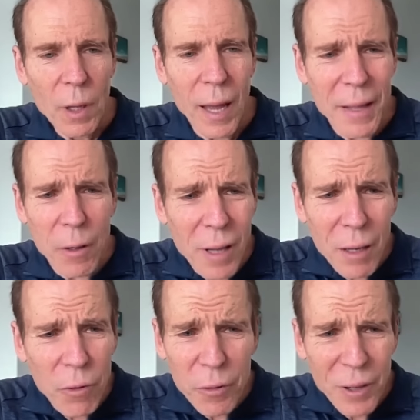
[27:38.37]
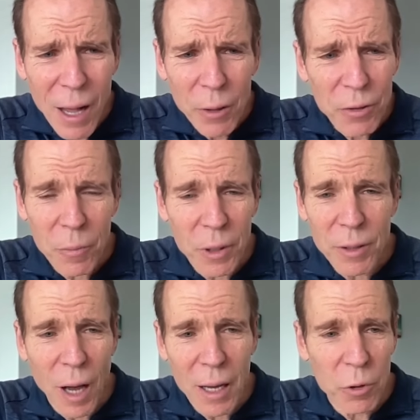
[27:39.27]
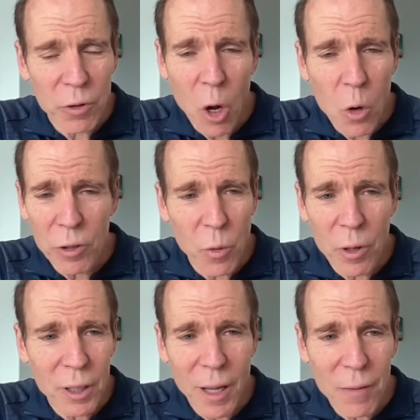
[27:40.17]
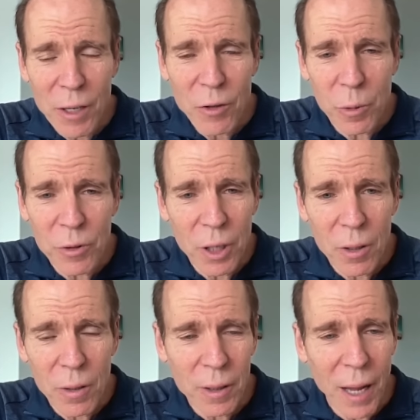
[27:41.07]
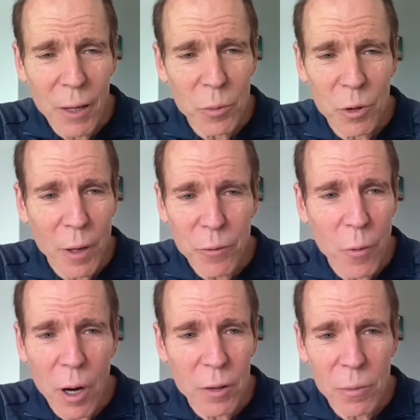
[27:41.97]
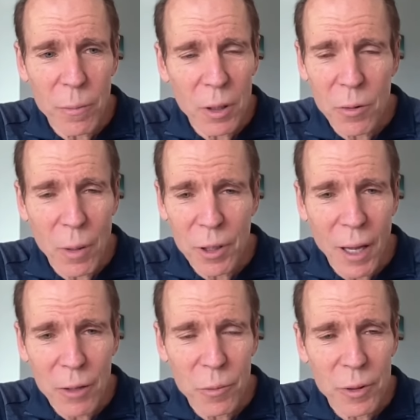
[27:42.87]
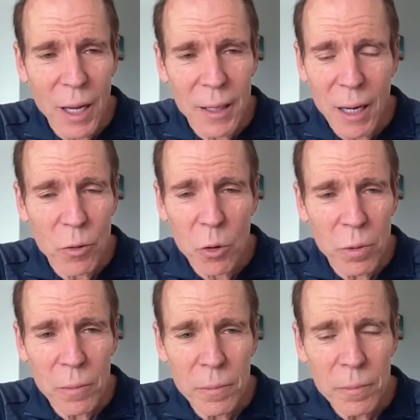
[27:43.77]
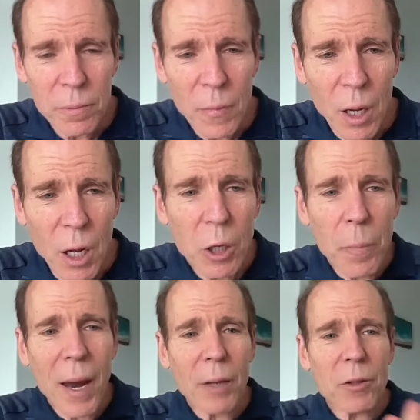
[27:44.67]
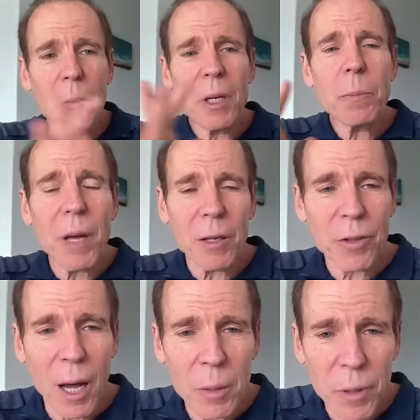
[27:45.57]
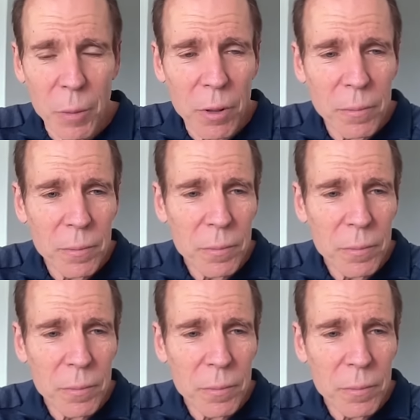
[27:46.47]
And their level of calcium in the diet was low because they weren't eating a lot of vegetables either. Their calcium was about 400 milligrams of calcium a day in that group. Compared to the meat based diet people,